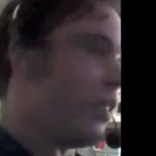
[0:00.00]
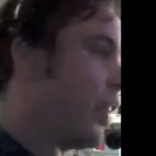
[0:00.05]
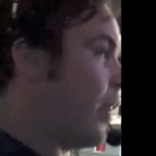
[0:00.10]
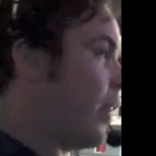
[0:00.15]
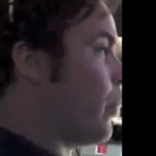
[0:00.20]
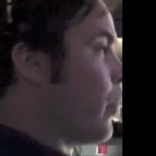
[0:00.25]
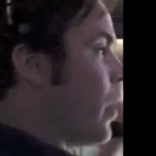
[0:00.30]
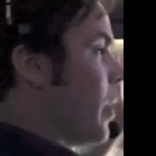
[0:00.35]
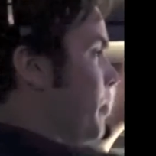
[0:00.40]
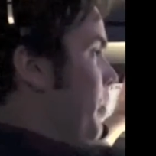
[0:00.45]
They
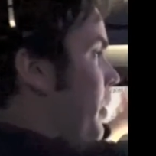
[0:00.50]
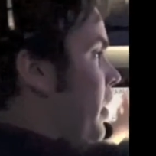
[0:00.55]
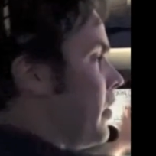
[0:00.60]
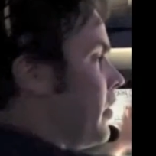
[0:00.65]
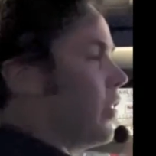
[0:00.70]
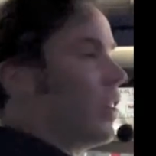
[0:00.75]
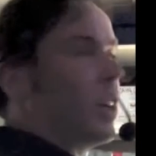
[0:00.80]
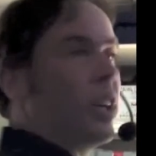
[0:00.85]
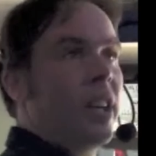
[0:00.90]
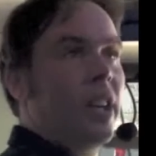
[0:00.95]
whip
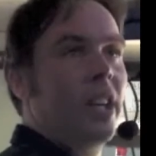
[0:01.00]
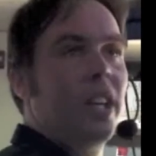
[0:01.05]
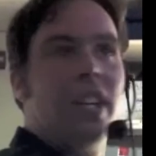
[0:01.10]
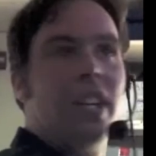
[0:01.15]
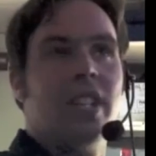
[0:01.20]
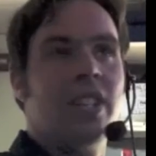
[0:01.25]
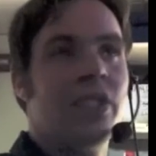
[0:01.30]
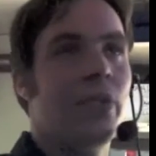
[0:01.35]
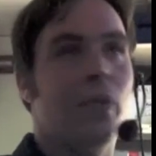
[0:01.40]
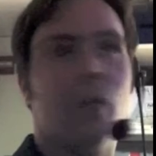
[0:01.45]
over
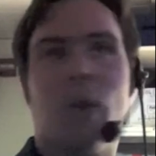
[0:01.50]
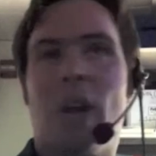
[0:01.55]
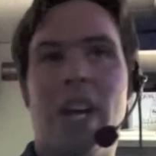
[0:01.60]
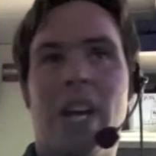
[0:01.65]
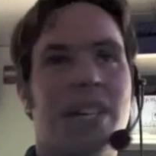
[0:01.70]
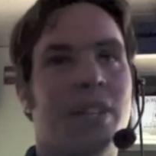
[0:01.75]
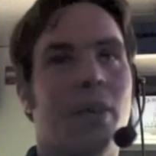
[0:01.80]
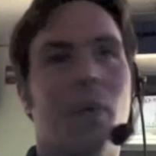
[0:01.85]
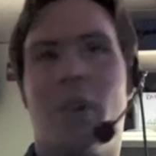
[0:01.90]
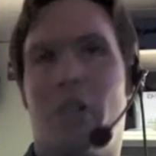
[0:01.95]

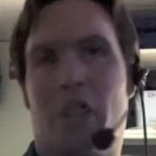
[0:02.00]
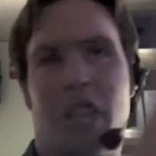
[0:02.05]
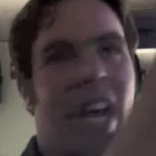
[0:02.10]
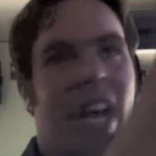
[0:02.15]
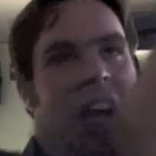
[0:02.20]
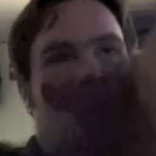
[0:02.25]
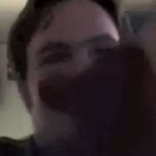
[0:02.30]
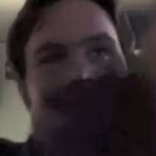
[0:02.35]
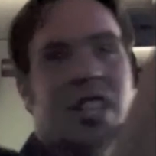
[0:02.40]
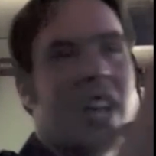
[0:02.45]
right to where the
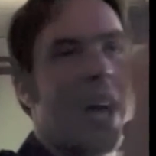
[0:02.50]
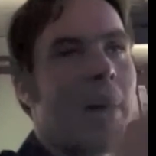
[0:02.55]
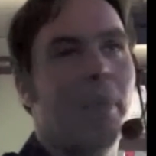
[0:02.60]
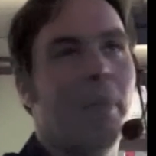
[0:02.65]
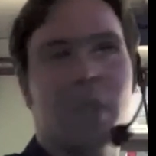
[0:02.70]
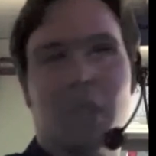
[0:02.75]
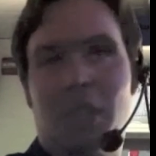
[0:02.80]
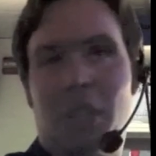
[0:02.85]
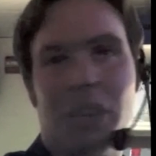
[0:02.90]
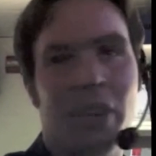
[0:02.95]
catch is
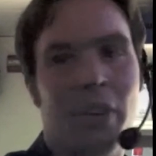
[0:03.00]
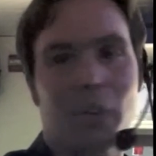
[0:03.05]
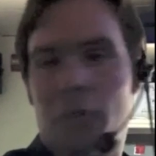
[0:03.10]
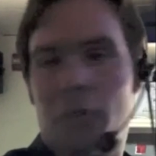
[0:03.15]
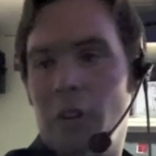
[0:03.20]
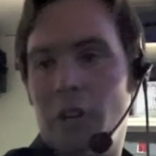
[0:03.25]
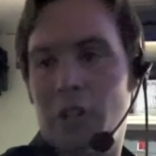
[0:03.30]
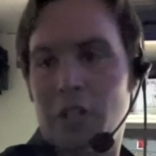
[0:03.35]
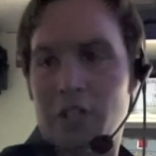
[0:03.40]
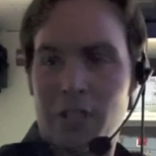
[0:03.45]
happening. They're in
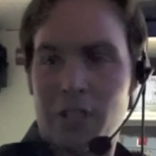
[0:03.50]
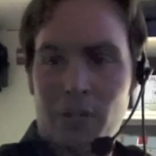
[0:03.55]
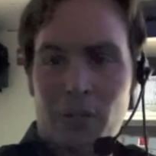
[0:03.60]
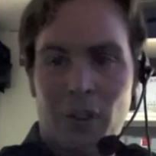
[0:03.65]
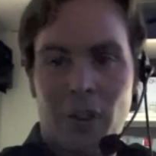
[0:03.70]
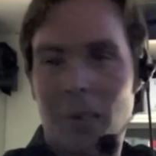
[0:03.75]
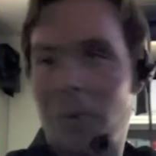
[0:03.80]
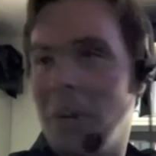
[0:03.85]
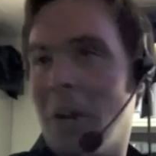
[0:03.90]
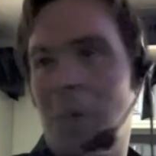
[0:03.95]
focus,
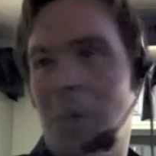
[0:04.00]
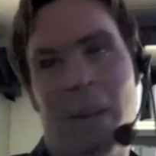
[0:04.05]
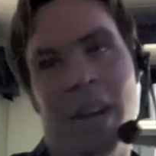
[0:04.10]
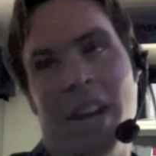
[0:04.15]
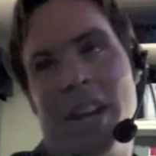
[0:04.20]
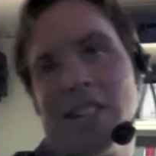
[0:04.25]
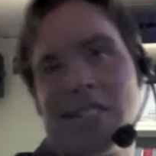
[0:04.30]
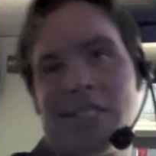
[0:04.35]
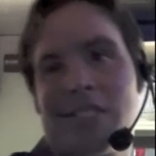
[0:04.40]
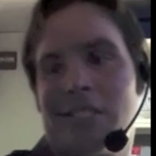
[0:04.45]
framed up
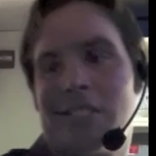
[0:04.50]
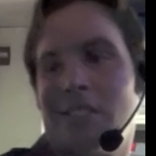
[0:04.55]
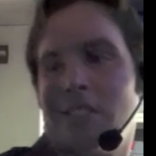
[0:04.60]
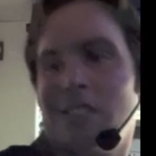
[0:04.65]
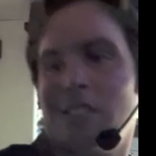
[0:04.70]
nice.